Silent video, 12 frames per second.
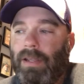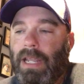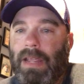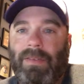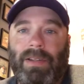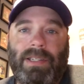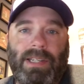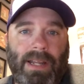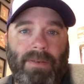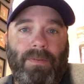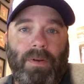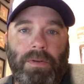even
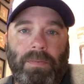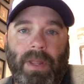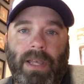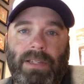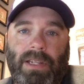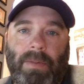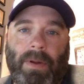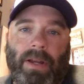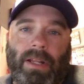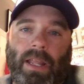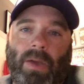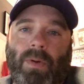sniff first place in the
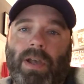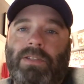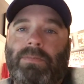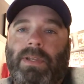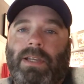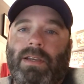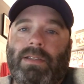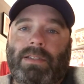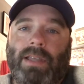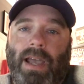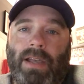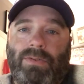American League West because
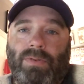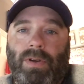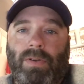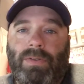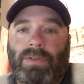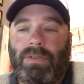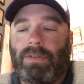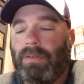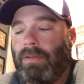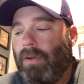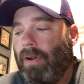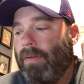the Astros
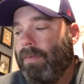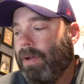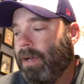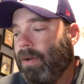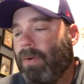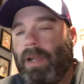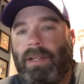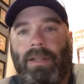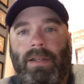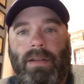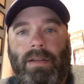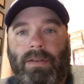are having a cra
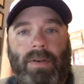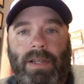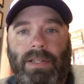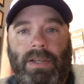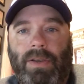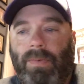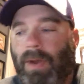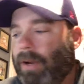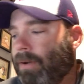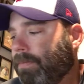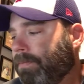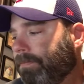crazy good record.